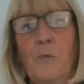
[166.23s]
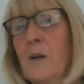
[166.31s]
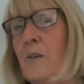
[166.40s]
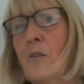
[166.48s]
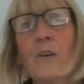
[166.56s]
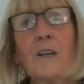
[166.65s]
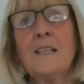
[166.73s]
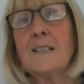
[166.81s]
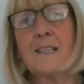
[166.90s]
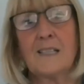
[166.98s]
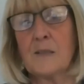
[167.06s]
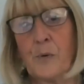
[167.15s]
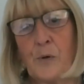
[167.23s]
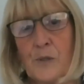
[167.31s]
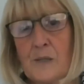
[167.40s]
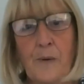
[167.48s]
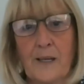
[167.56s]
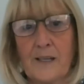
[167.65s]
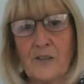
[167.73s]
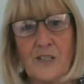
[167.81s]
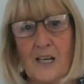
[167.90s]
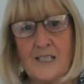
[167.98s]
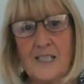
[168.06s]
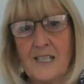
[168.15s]
we're not easily supported by good
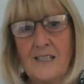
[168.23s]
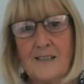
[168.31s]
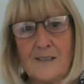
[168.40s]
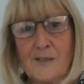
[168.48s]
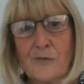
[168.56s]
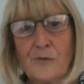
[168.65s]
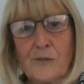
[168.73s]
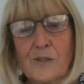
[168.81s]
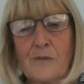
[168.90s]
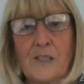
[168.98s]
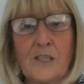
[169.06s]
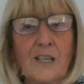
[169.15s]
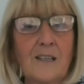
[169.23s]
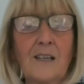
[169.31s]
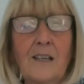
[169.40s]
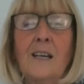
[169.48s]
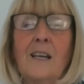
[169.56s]
IT that talks to each other.